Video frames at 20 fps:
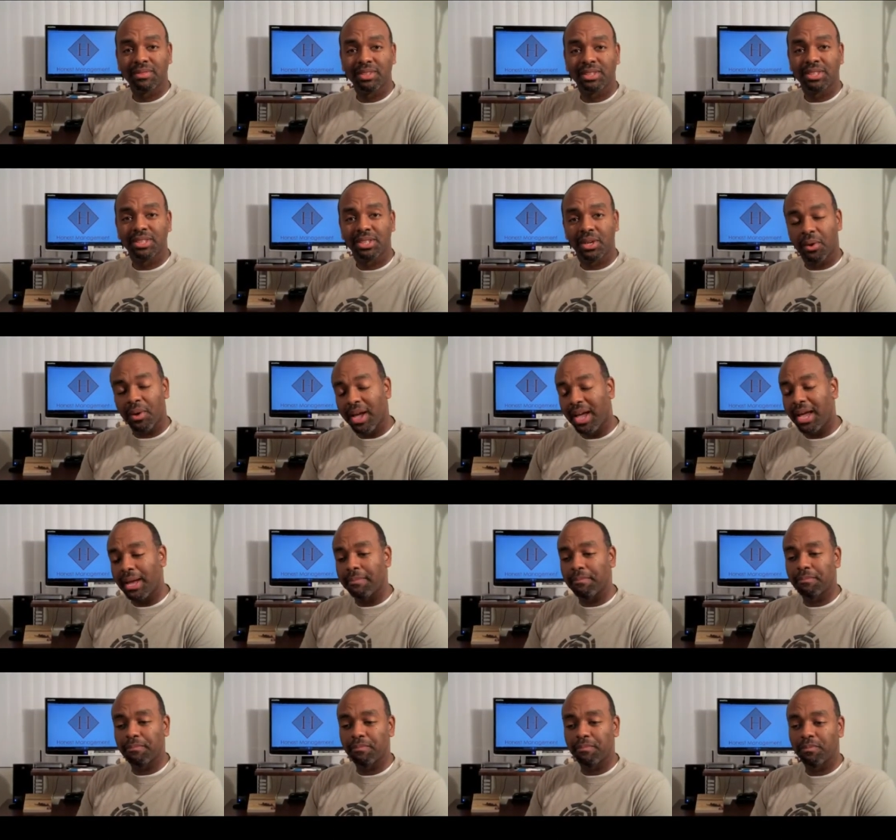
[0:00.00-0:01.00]
So hey,
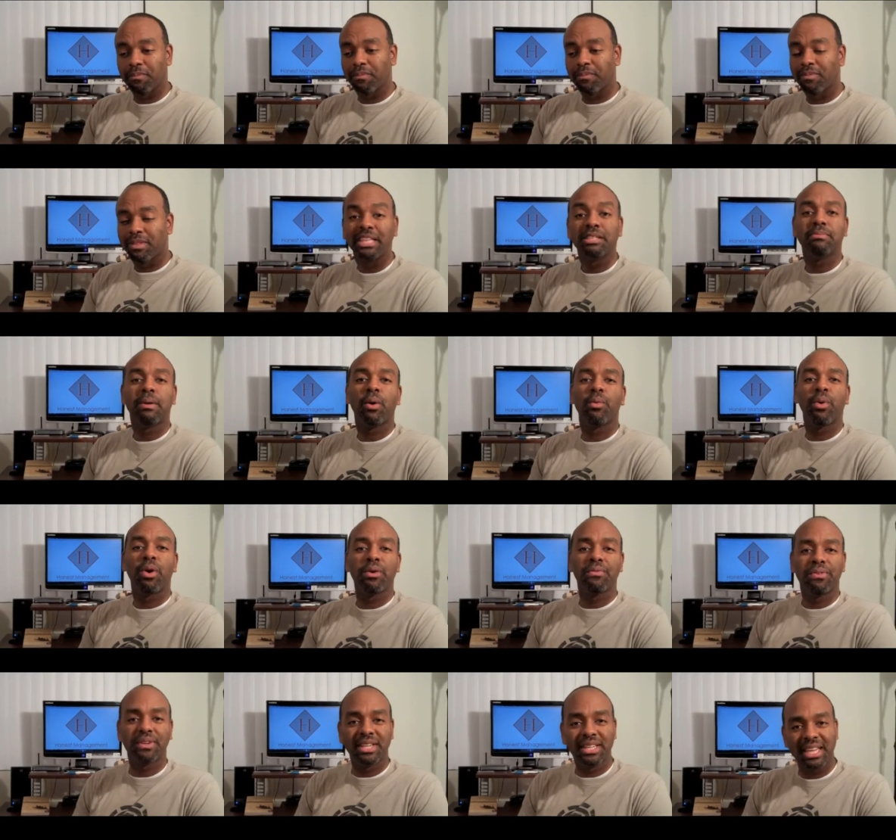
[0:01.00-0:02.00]
that's my
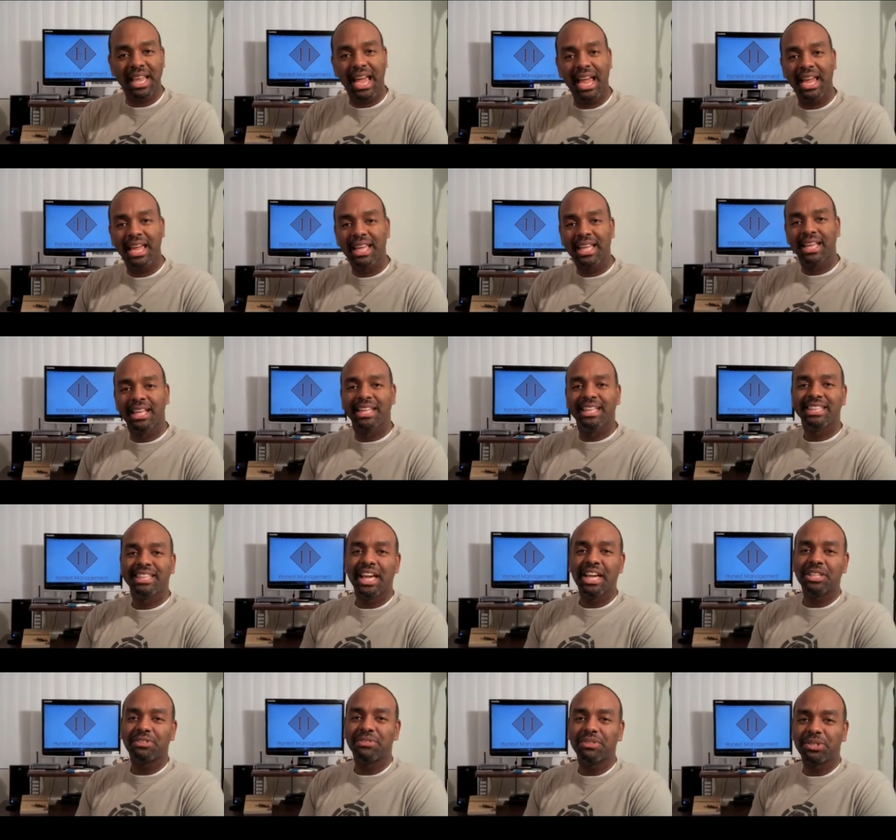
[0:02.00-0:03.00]
word for the day.
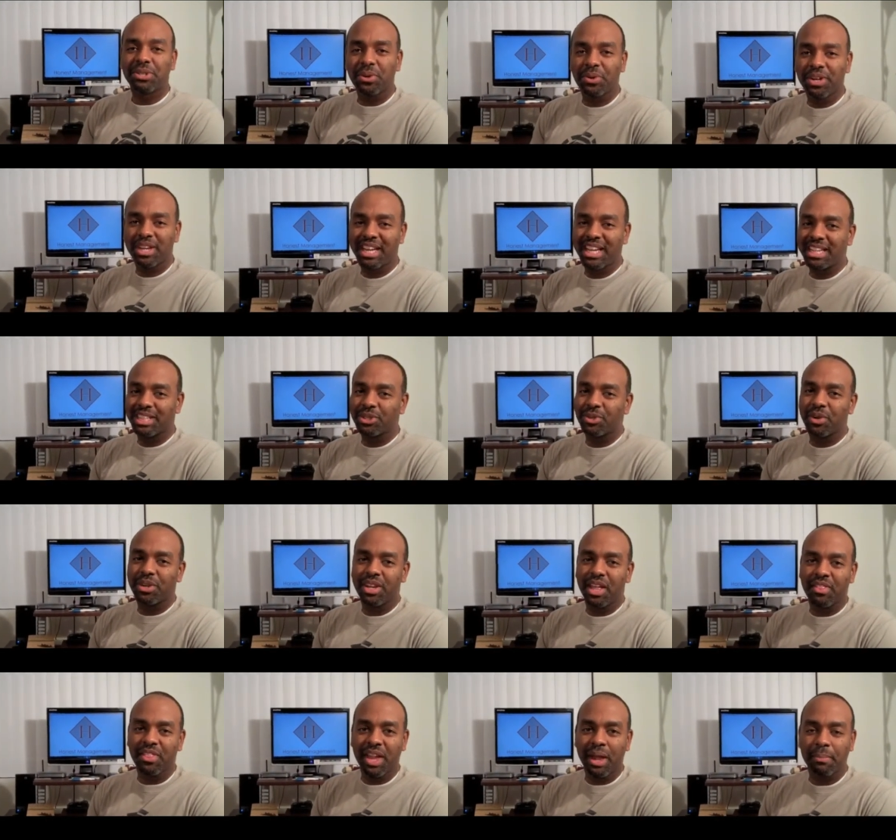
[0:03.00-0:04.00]
Thanks for tuning in to
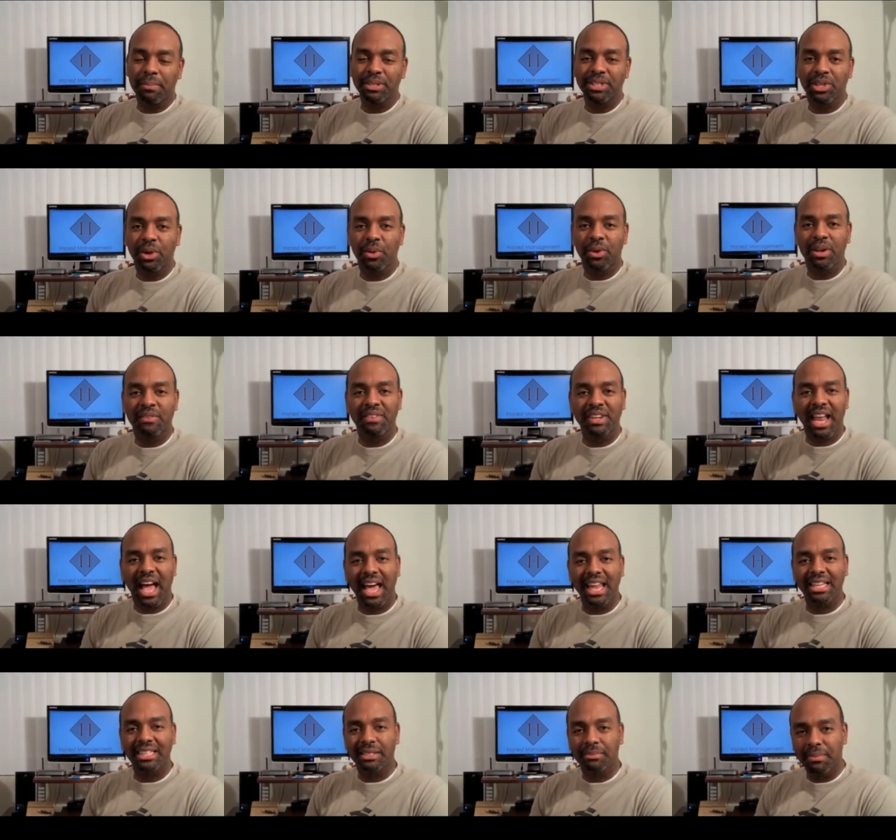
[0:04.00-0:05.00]
another episode of An
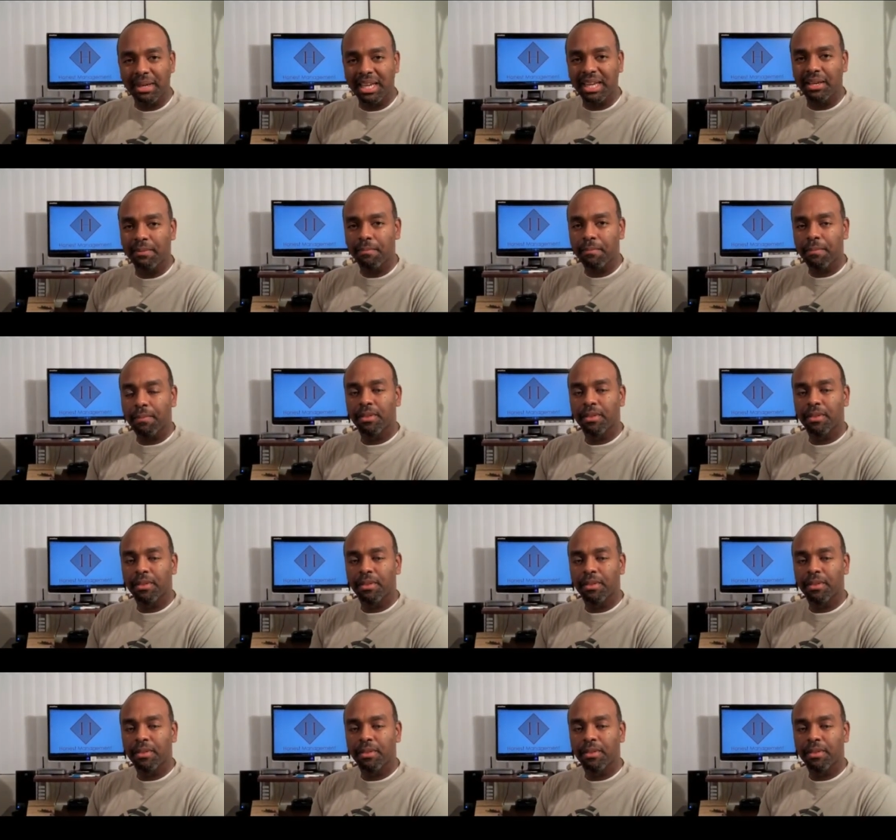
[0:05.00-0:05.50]
Honest Minute